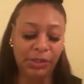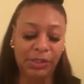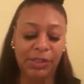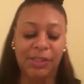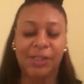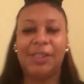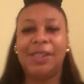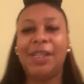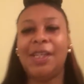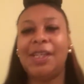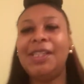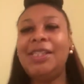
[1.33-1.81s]

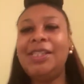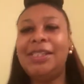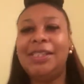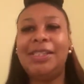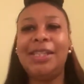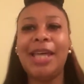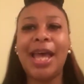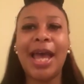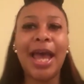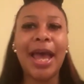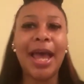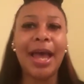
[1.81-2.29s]

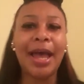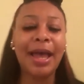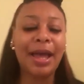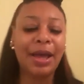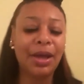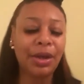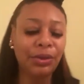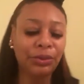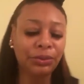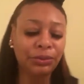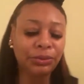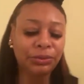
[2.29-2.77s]
Sit
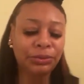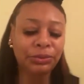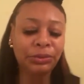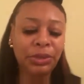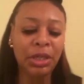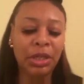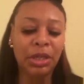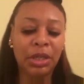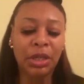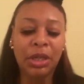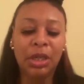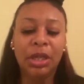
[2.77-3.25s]
down,
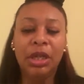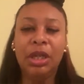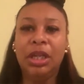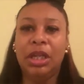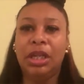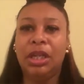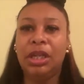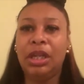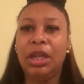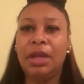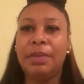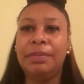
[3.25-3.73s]

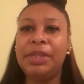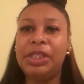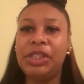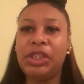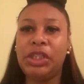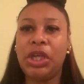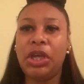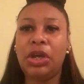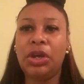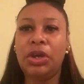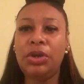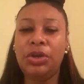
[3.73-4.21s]
let me
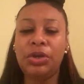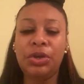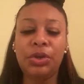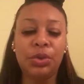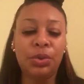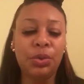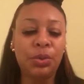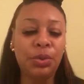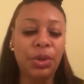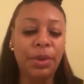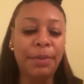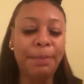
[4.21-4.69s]
tell
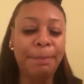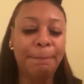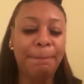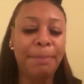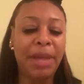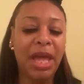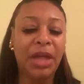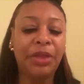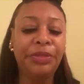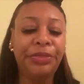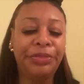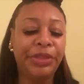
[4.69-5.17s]
you
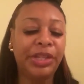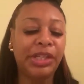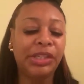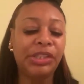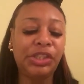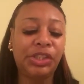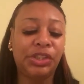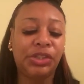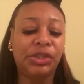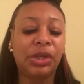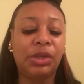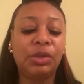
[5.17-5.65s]
about
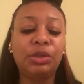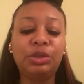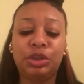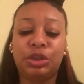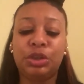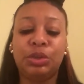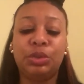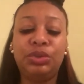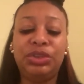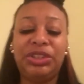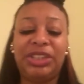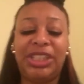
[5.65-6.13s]
this
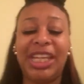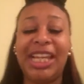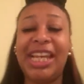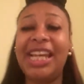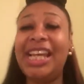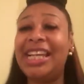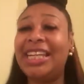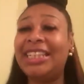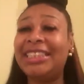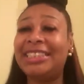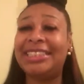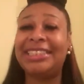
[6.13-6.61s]
social
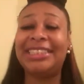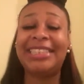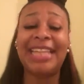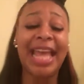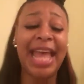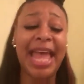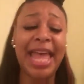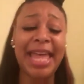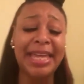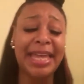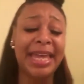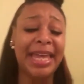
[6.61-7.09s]

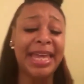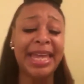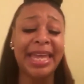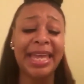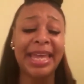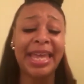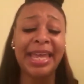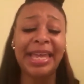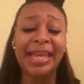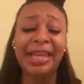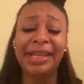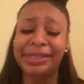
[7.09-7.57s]

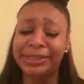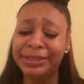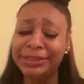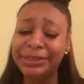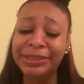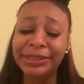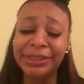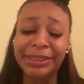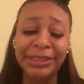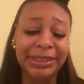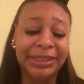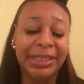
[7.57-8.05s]

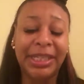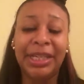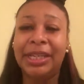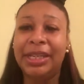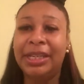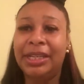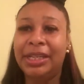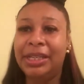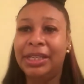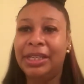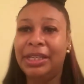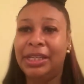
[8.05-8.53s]
distance.
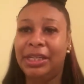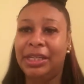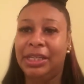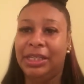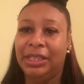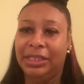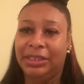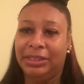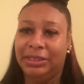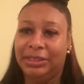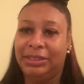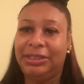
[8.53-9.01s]

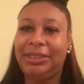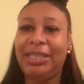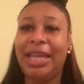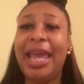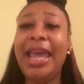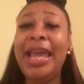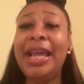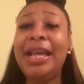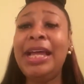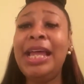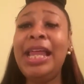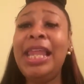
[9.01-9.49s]

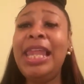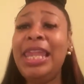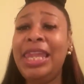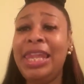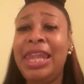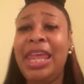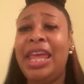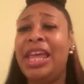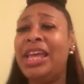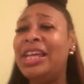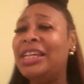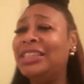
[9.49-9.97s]
Take
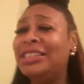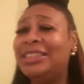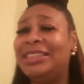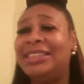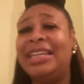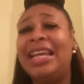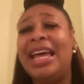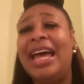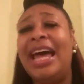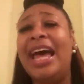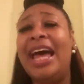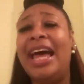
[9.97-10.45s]
a
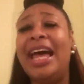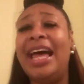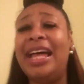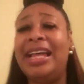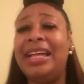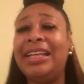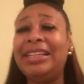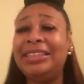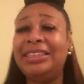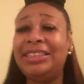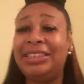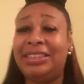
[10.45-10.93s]

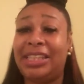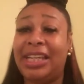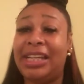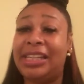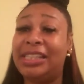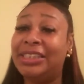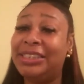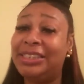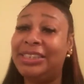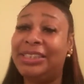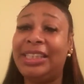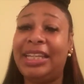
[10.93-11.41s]
listen,
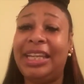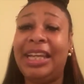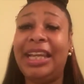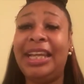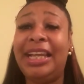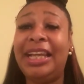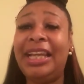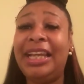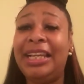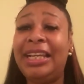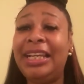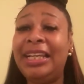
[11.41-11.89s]
take a
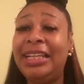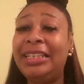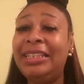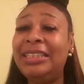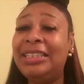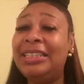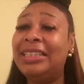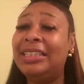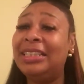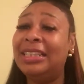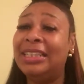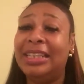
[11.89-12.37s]

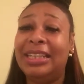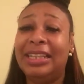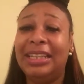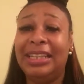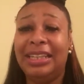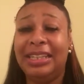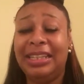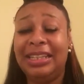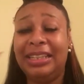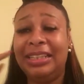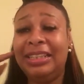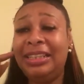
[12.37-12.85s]
seat,
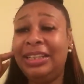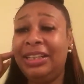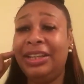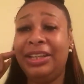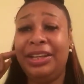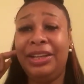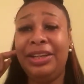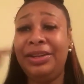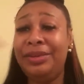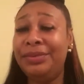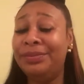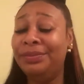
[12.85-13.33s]
and
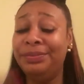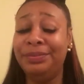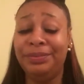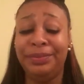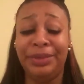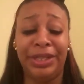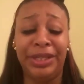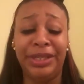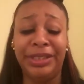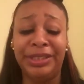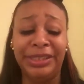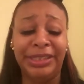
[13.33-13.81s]
hear
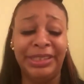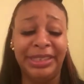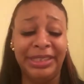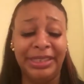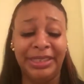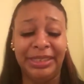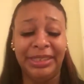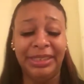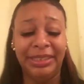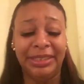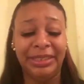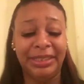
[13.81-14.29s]

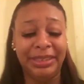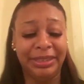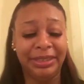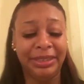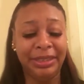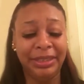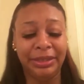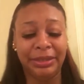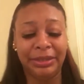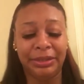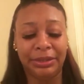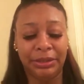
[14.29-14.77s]

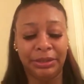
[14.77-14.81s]
me.